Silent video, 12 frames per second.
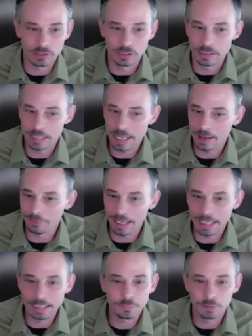didn't have
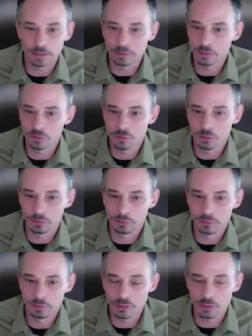any flood
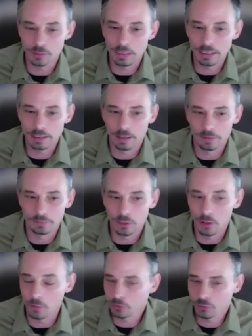control to speak of,
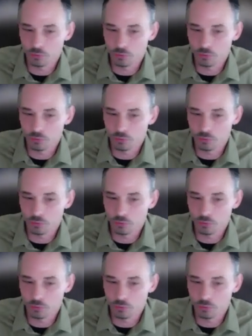no